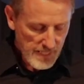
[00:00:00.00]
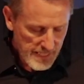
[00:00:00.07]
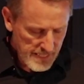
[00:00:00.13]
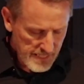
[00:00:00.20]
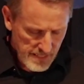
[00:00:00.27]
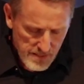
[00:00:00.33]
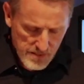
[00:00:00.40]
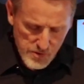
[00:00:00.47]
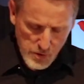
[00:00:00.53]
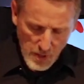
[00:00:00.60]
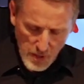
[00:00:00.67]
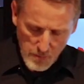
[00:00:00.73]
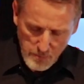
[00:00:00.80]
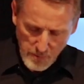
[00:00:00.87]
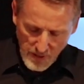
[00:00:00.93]
And here's
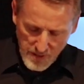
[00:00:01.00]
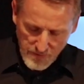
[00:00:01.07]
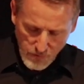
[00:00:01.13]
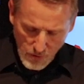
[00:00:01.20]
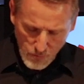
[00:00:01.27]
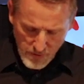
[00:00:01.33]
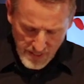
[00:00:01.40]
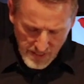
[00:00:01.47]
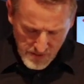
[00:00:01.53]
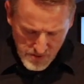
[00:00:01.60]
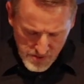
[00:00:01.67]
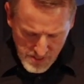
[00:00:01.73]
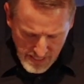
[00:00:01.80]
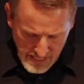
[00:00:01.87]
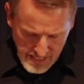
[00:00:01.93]
part of what we
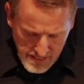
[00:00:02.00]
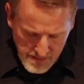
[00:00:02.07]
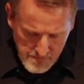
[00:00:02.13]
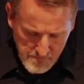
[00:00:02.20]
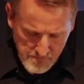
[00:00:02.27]
understand